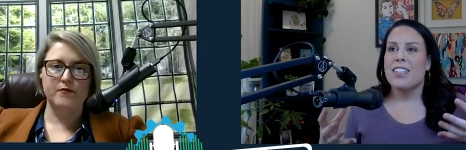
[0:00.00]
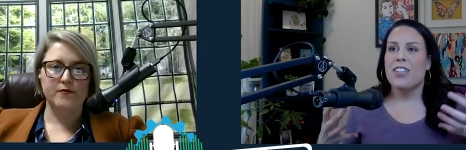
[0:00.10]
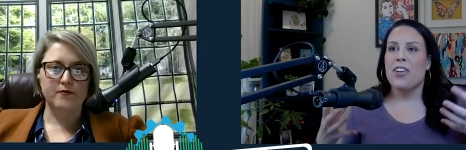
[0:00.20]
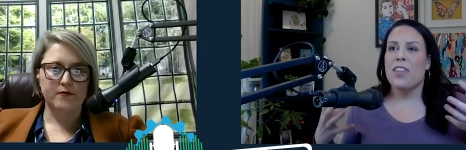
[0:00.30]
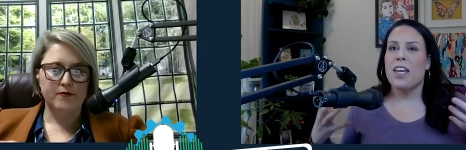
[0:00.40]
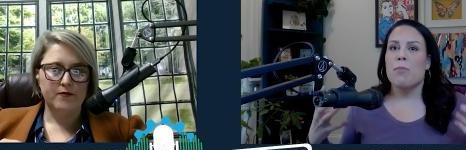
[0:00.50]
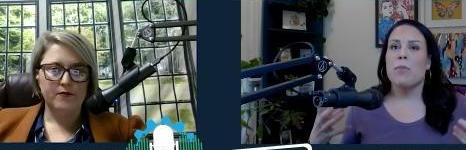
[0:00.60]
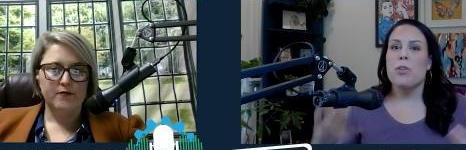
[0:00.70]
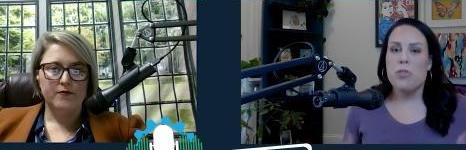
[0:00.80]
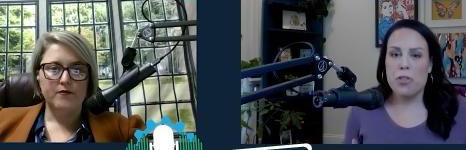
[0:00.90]
Speaker 1: you know, that
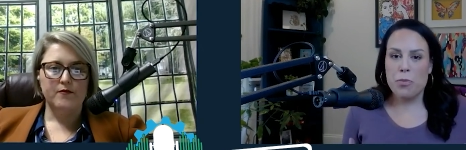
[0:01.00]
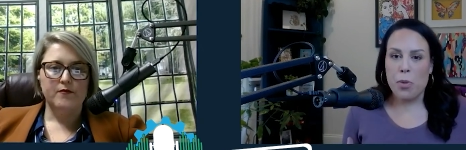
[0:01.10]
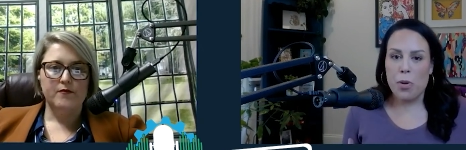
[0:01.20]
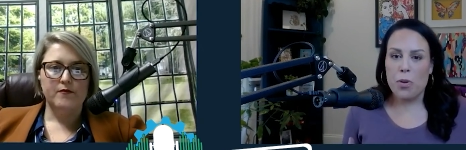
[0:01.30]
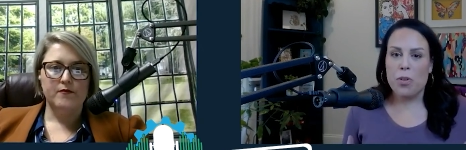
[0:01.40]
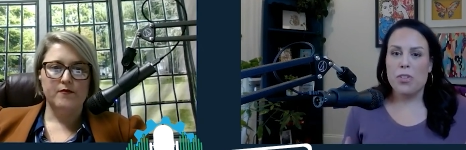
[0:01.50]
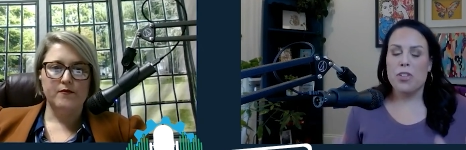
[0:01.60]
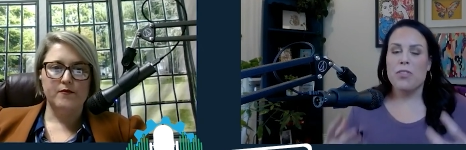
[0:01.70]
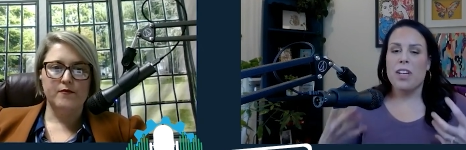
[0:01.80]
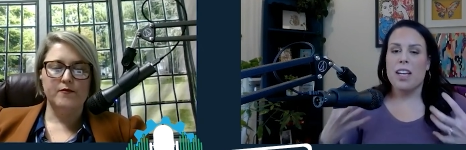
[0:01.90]
emotional pull,
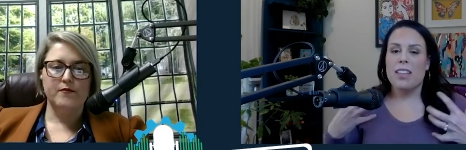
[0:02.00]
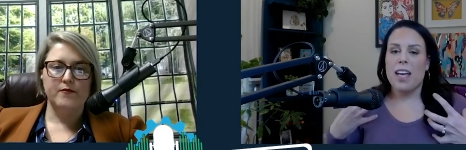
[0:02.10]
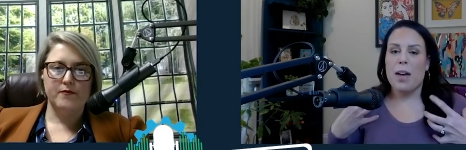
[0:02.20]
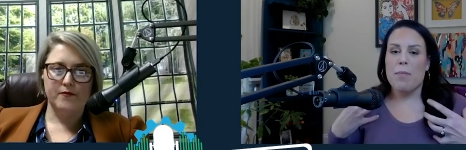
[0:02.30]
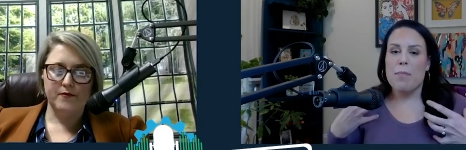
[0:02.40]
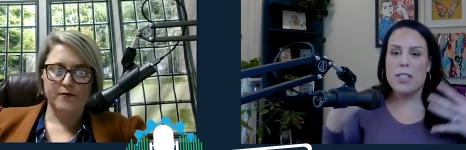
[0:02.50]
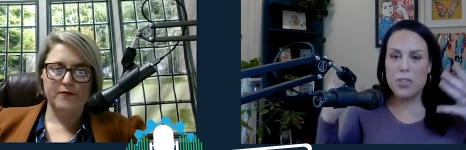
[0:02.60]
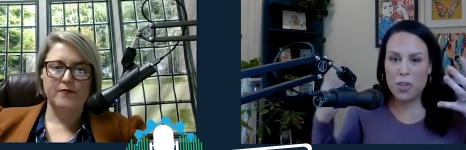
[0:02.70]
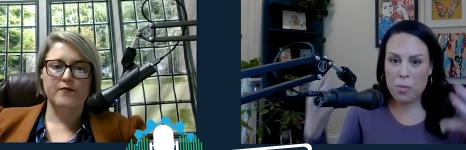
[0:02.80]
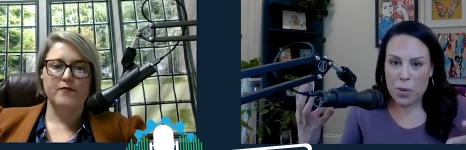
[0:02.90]
you've got that
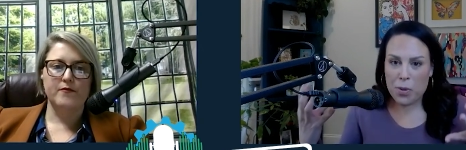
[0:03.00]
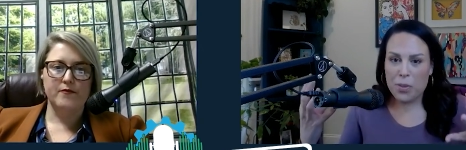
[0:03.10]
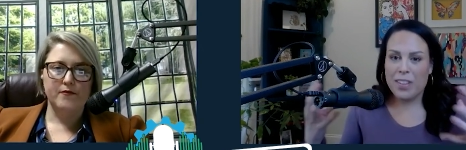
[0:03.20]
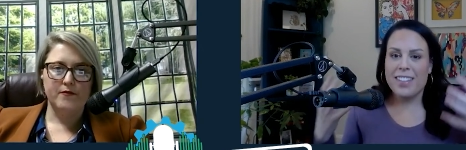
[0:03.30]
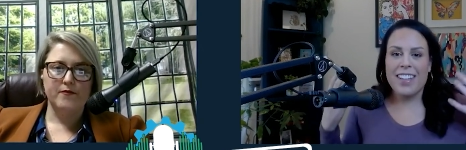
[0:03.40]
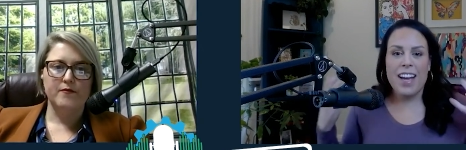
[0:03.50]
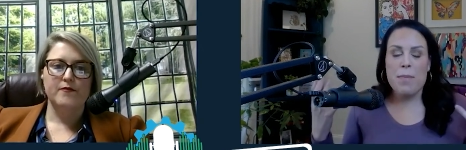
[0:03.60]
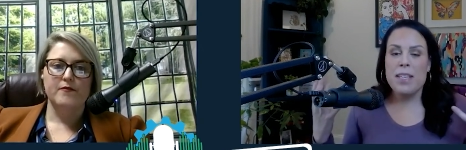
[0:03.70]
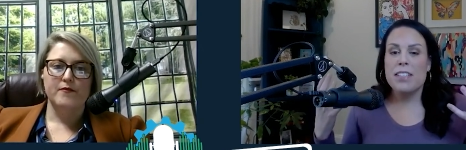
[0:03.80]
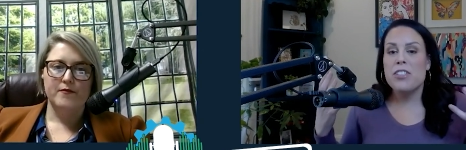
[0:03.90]
mental pull. I
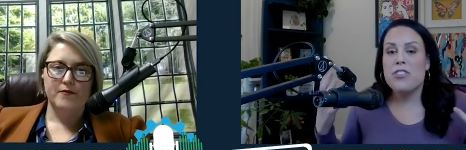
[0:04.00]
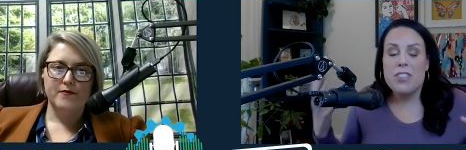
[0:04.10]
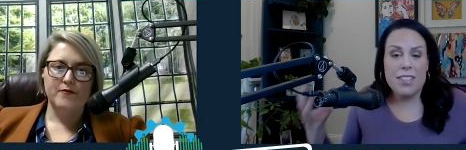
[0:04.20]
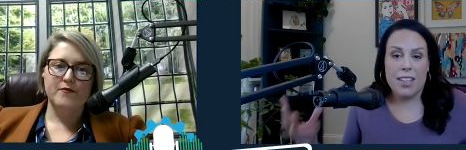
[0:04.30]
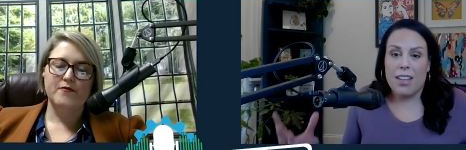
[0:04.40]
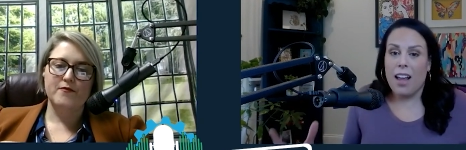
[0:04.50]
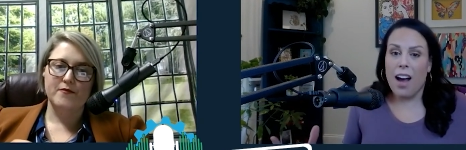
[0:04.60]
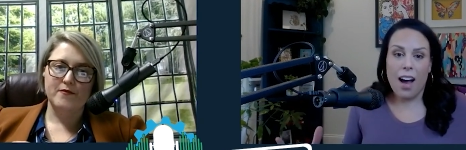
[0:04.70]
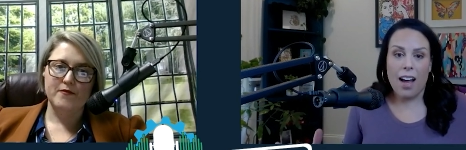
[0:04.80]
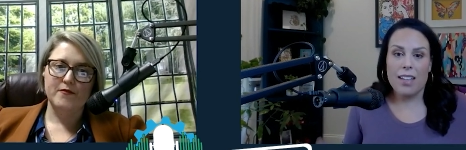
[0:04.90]
mean, it's just a
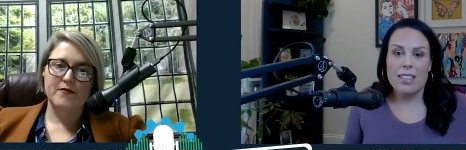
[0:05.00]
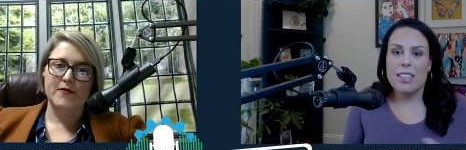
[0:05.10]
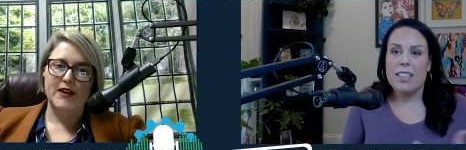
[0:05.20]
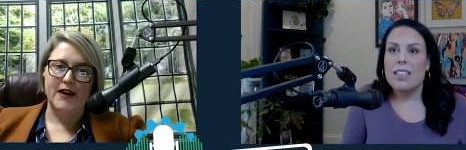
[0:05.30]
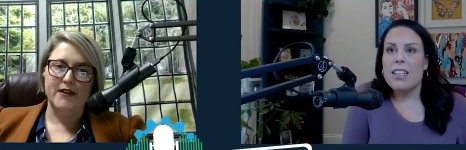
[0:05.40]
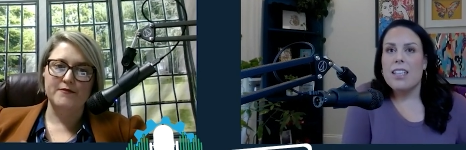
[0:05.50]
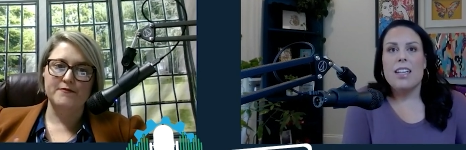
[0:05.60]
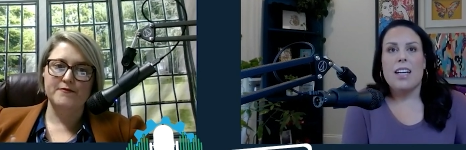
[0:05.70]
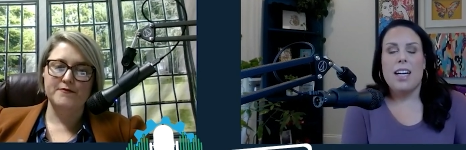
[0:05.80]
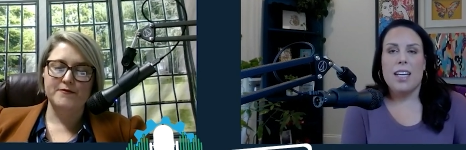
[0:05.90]
lot.
Speaker 2: Yeah.
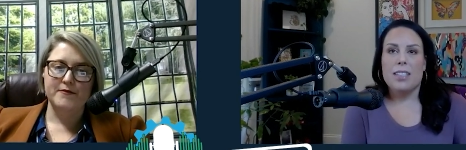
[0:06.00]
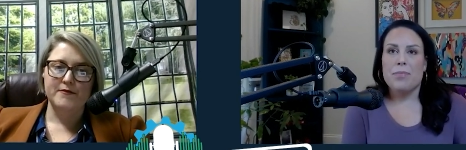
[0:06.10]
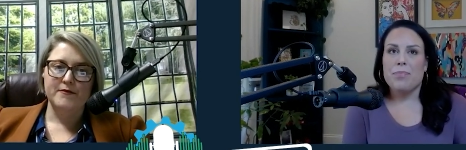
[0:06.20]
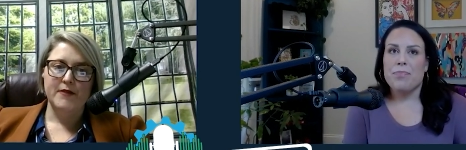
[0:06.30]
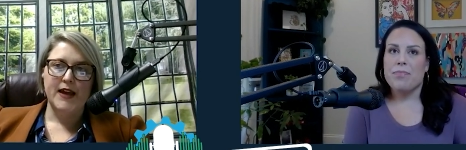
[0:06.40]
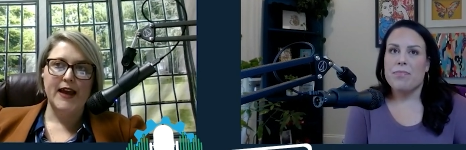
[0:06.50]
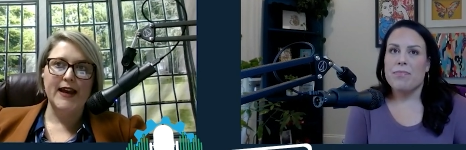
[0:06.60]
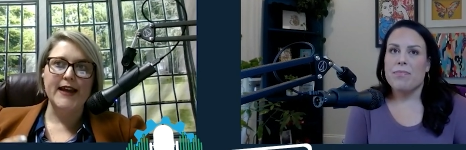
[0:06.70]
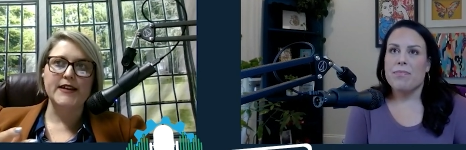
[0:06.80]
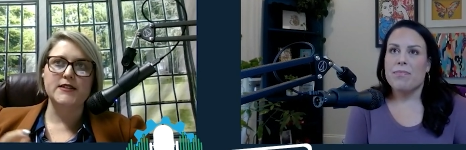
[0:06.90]
Um,
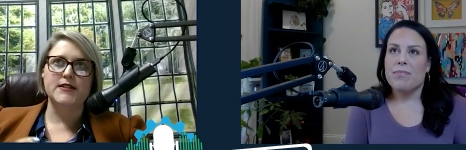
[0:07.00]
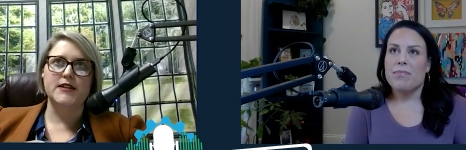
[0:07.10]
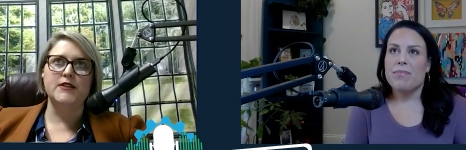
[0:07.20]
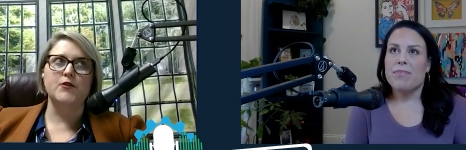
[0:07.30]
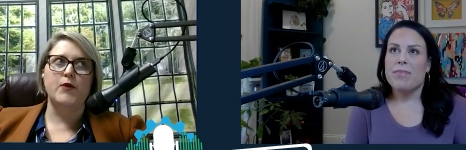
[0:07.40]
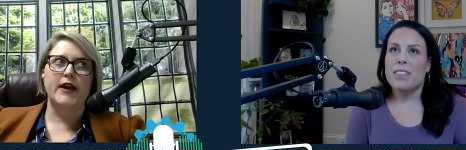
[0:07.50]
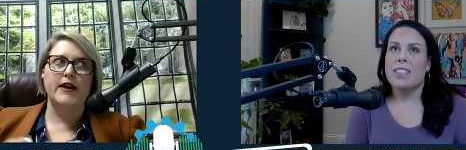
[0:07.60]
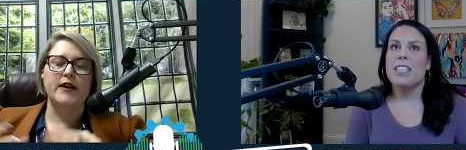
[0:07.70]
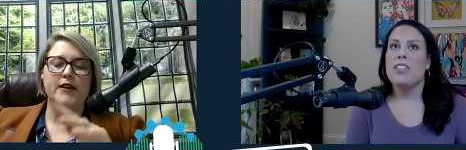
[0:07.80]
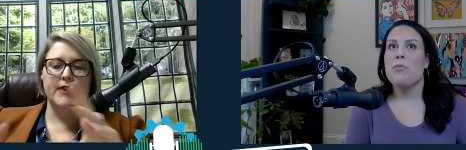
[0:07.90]
and I can see the
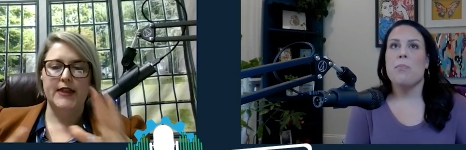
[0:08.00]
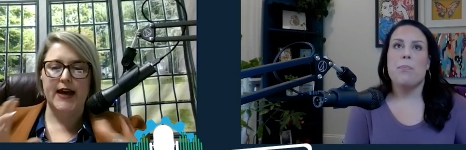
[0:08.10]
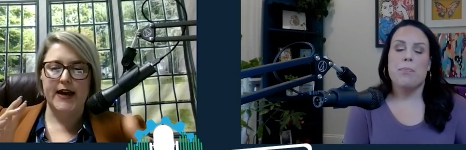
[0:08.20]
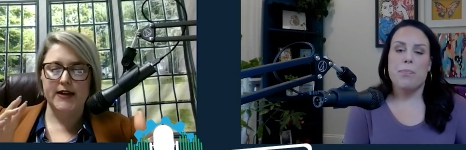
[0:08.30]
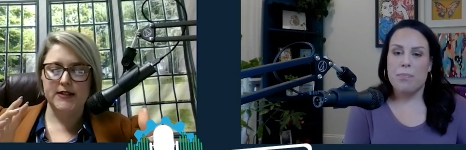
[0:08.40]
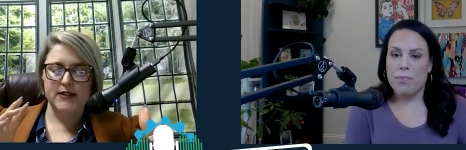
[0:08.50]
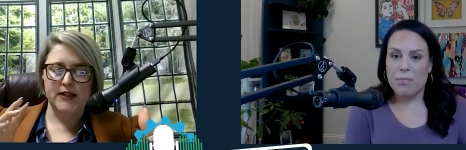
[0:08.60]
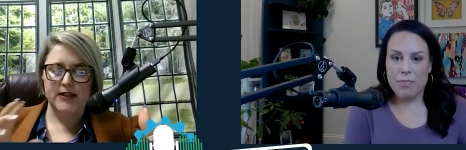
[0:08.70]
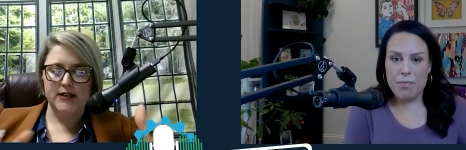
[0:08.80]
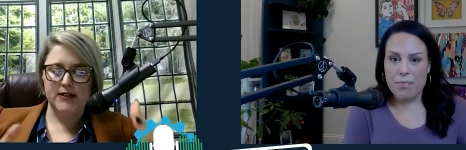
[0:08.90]
way that
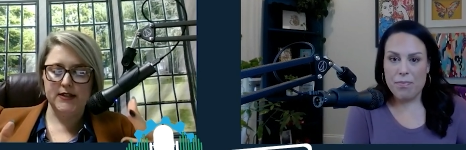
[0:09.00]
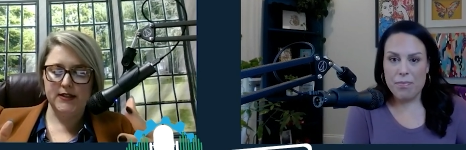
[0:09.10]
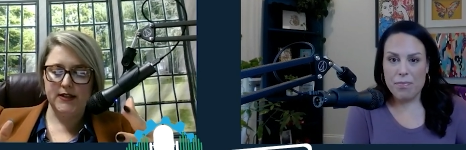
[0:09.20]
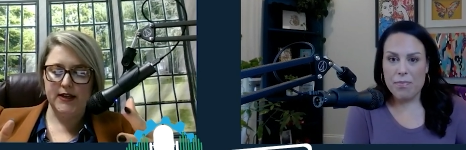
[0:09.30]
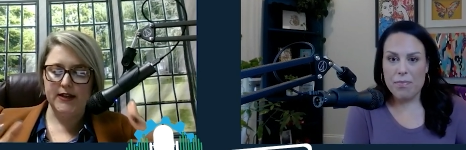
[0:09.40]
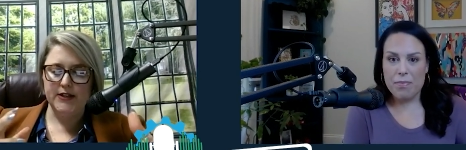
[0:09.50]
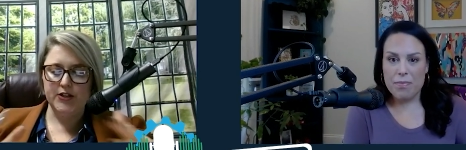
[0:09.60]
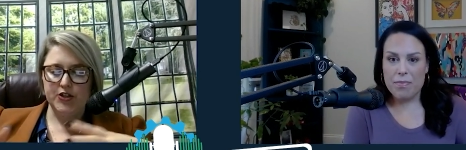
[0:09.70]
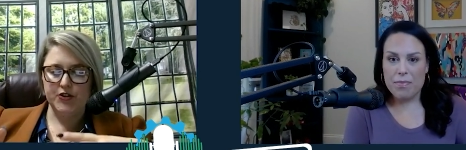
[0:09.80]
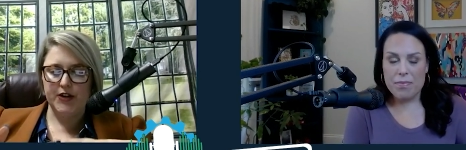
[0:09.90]
this
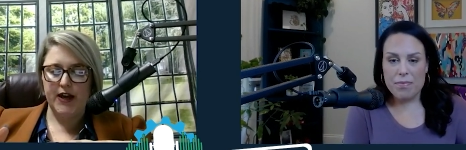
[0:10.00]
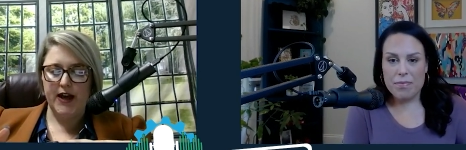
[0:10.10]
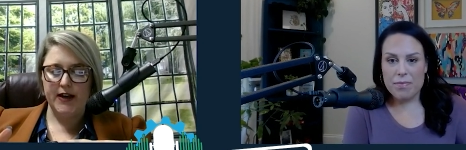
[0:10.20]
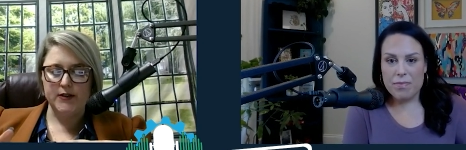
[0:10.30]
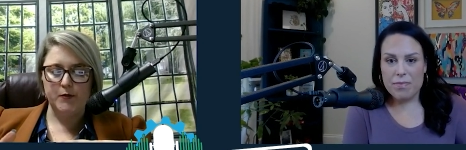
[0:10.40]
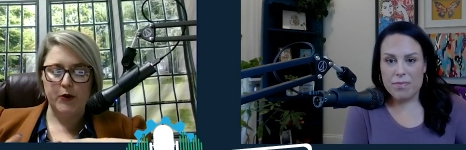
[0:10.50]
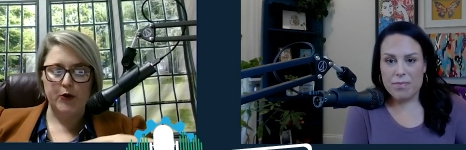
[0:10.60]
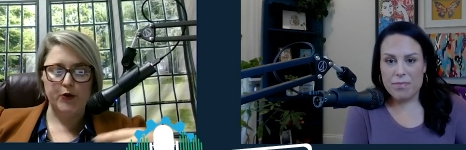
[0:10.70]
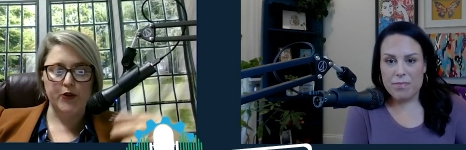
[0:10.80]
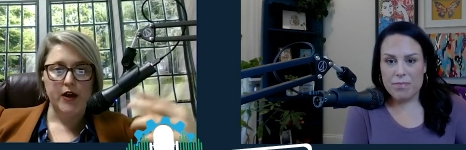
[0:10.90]
industry has
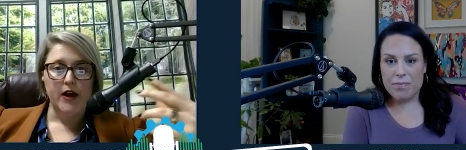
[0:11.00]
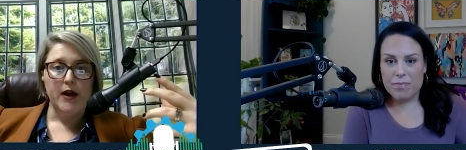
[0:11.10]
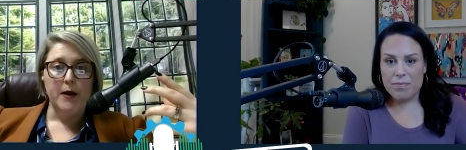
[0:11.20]
both